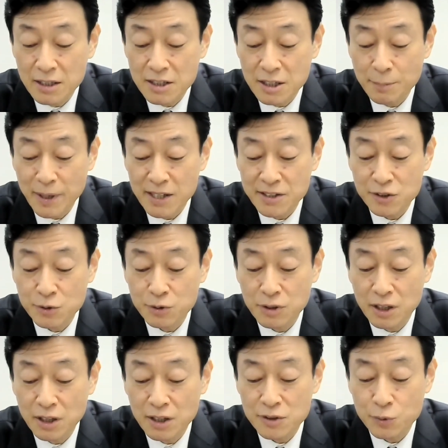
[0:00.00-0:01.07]
Japan's
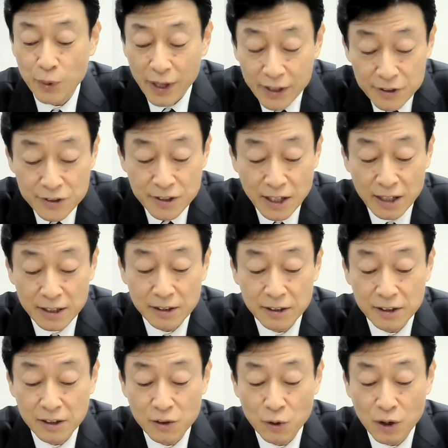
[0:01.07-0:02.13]
strengths
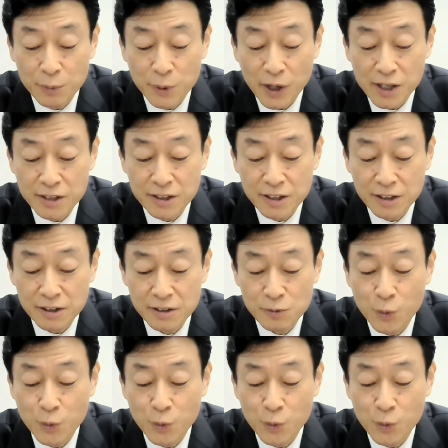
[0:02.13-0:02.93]
and collaborating